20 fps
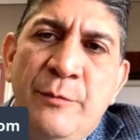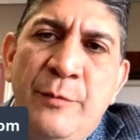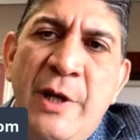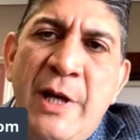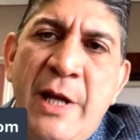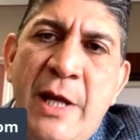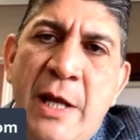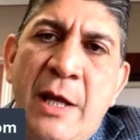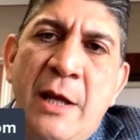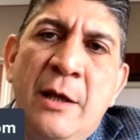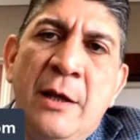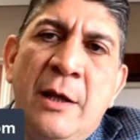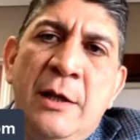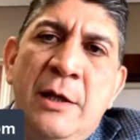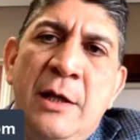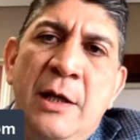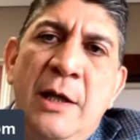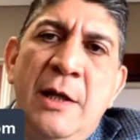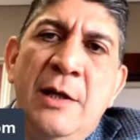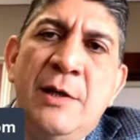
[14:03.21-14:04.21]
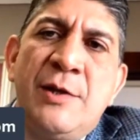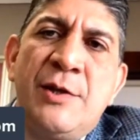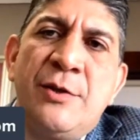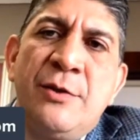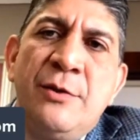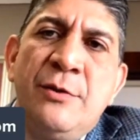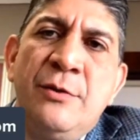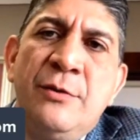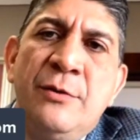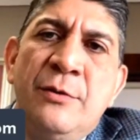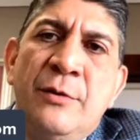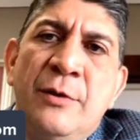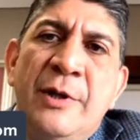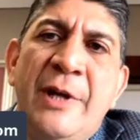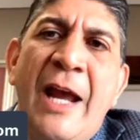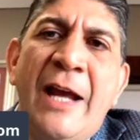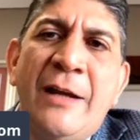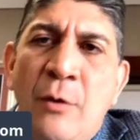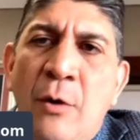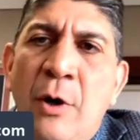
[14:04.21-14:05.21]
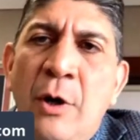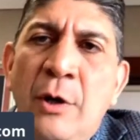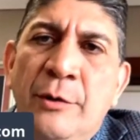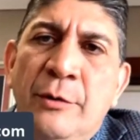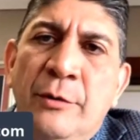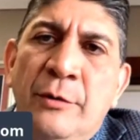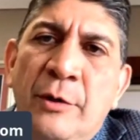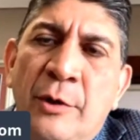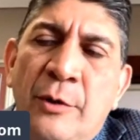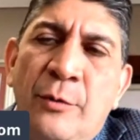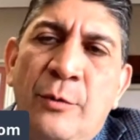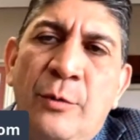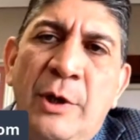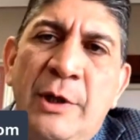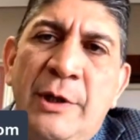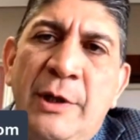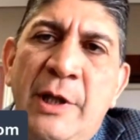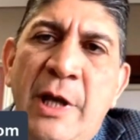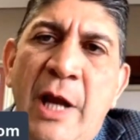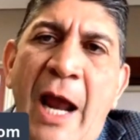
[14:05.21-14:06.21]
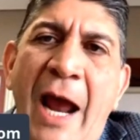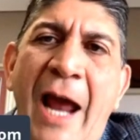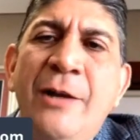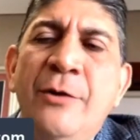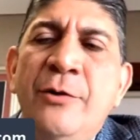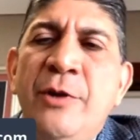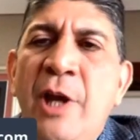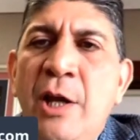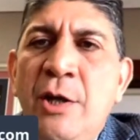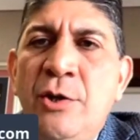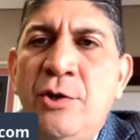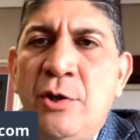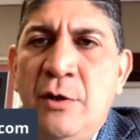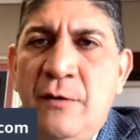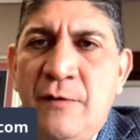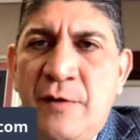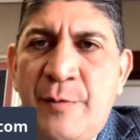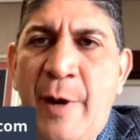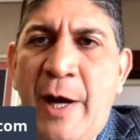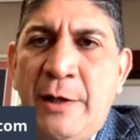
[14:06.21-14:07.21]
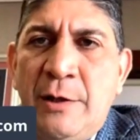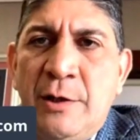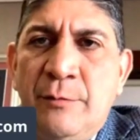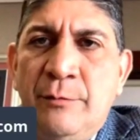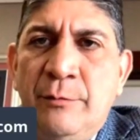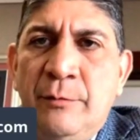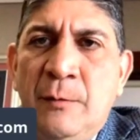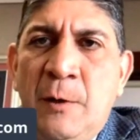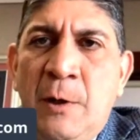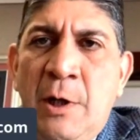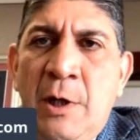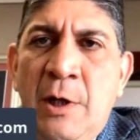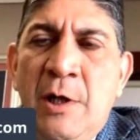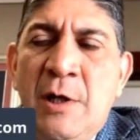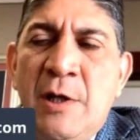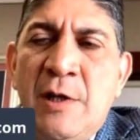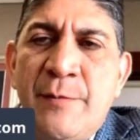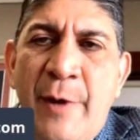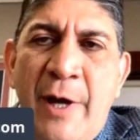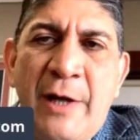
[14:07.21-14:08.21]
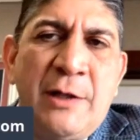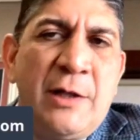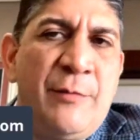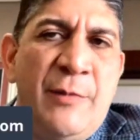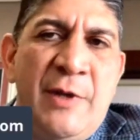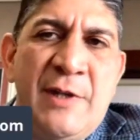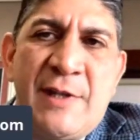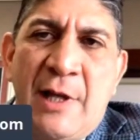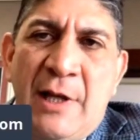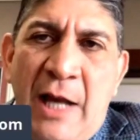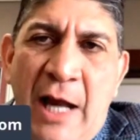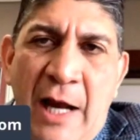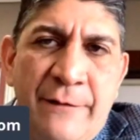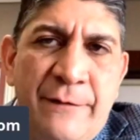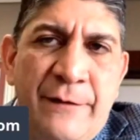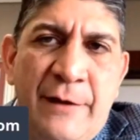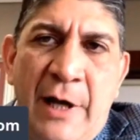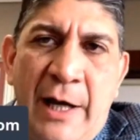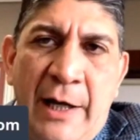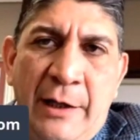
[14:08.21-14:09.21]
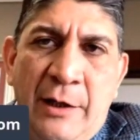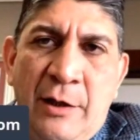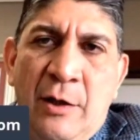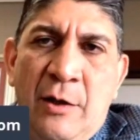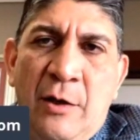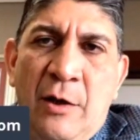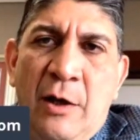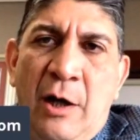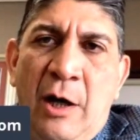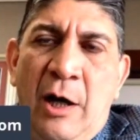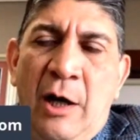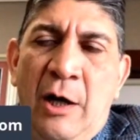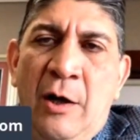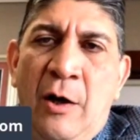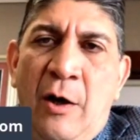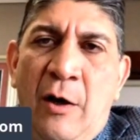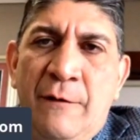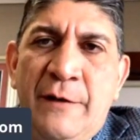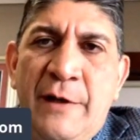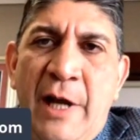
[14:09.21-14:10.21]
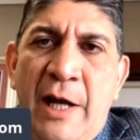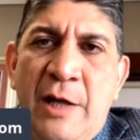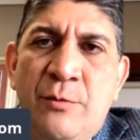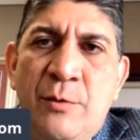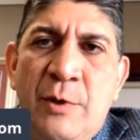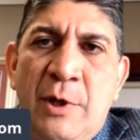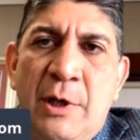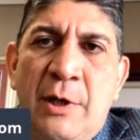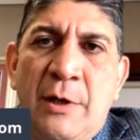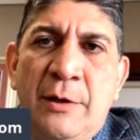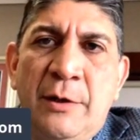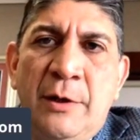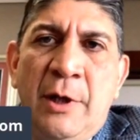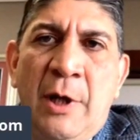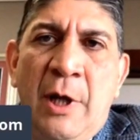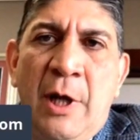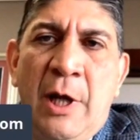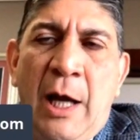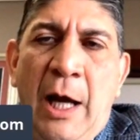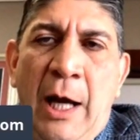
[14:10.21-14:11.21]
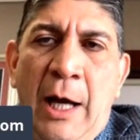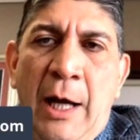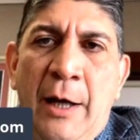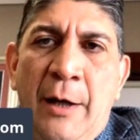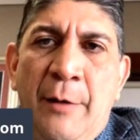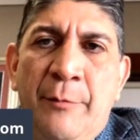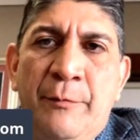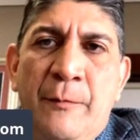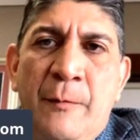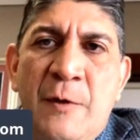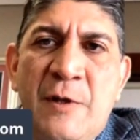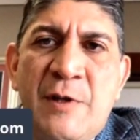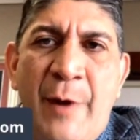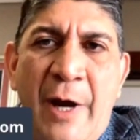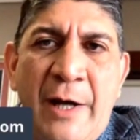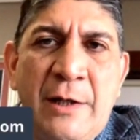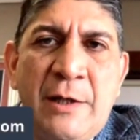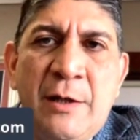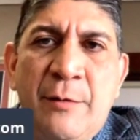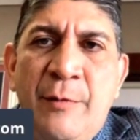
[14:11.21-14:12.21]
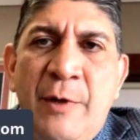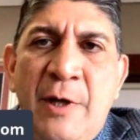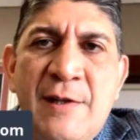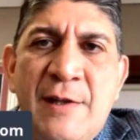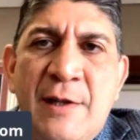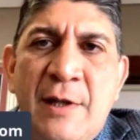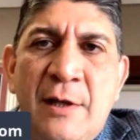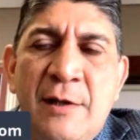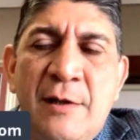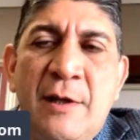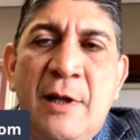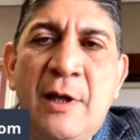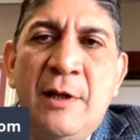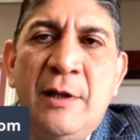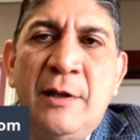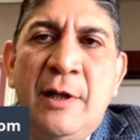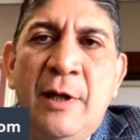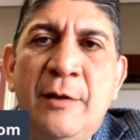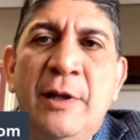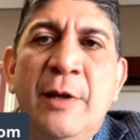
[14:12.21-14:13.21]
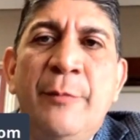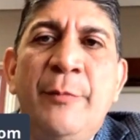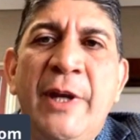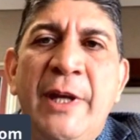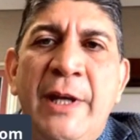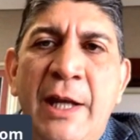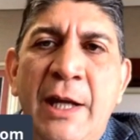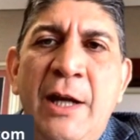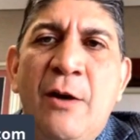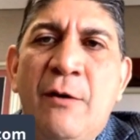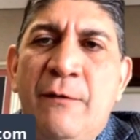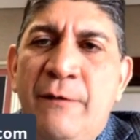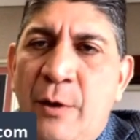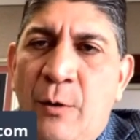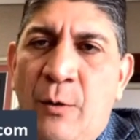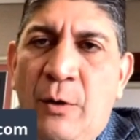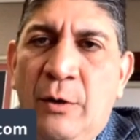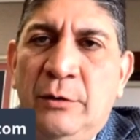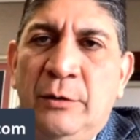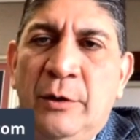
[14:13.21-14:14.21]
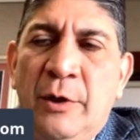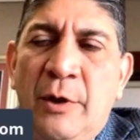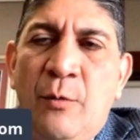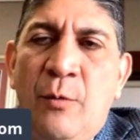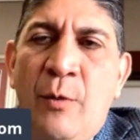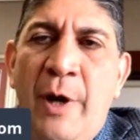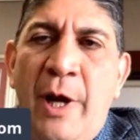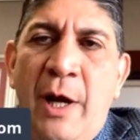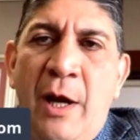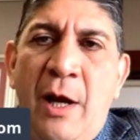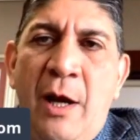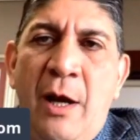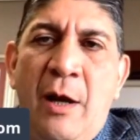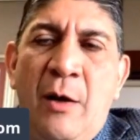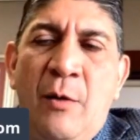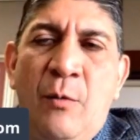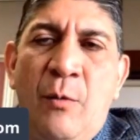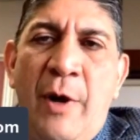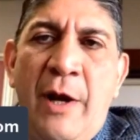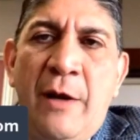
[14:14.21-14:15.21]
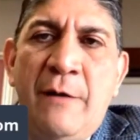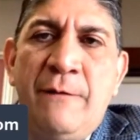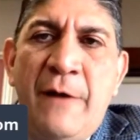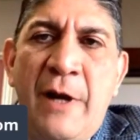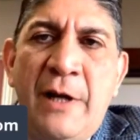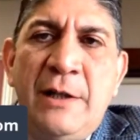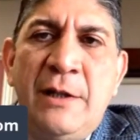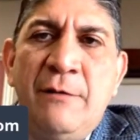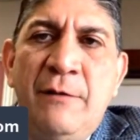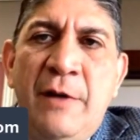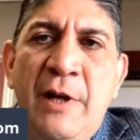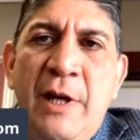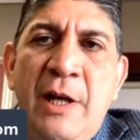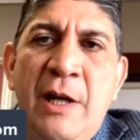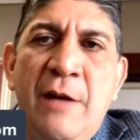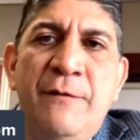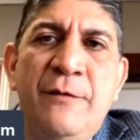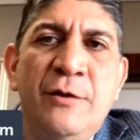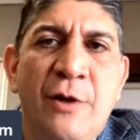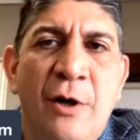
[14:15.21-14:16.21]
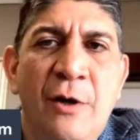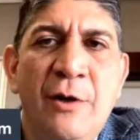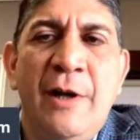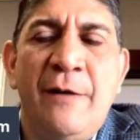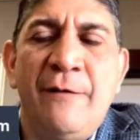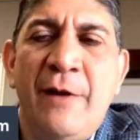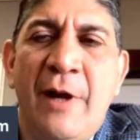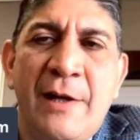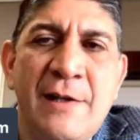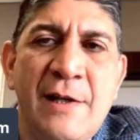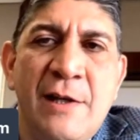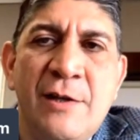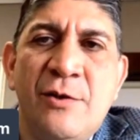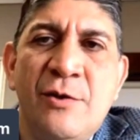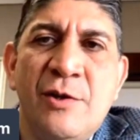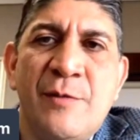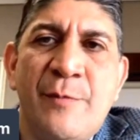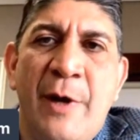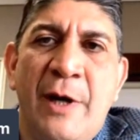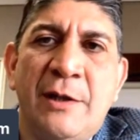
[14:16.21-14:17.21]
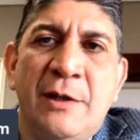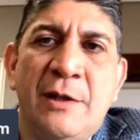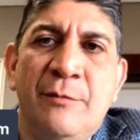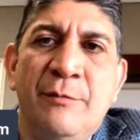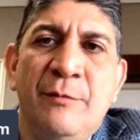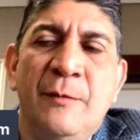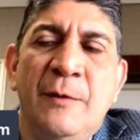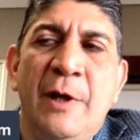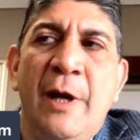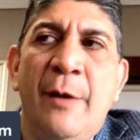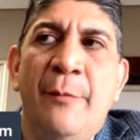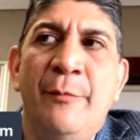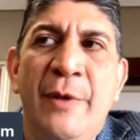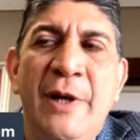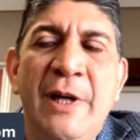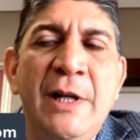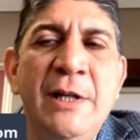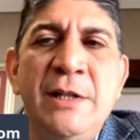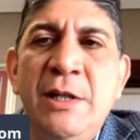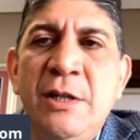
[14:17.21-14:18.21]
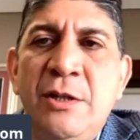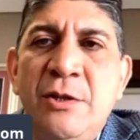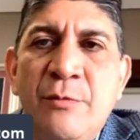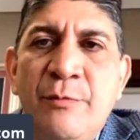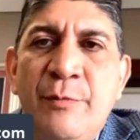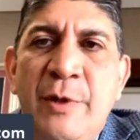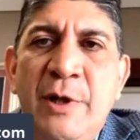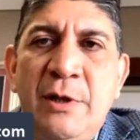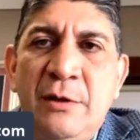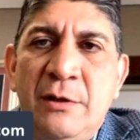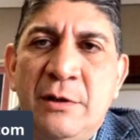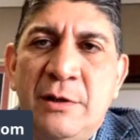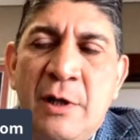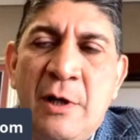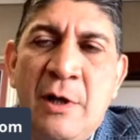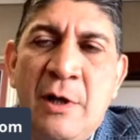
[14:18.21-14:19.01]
plea is to get on with the allocation of spectrum. Spectrum is the lifeline of a network. Spectrum is the beginning of it all, where effectively, if you don't have access to spectrum, the ability to build